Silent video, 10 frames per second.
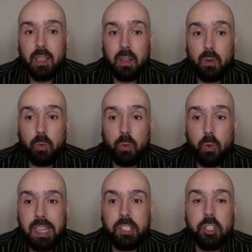
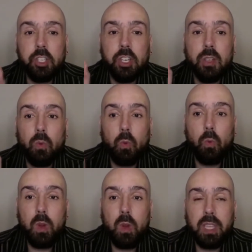Rage,
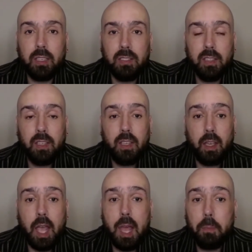wicked,
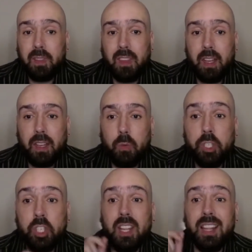and apathetic,
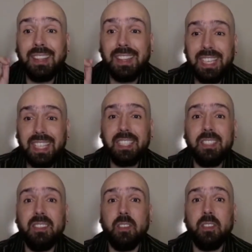which
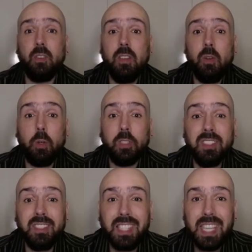leads or
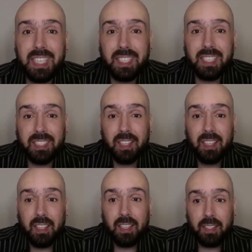seeks,
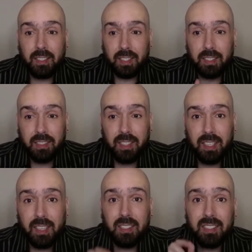this is the
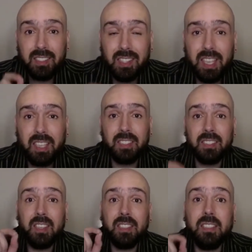key,
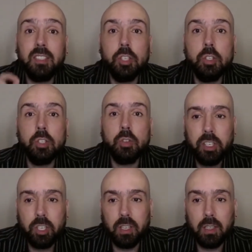seeks
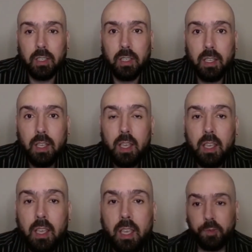destruction.
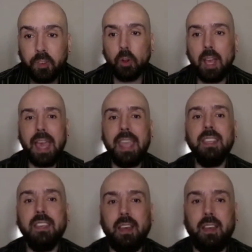If your
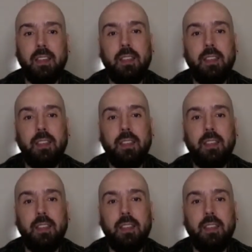anger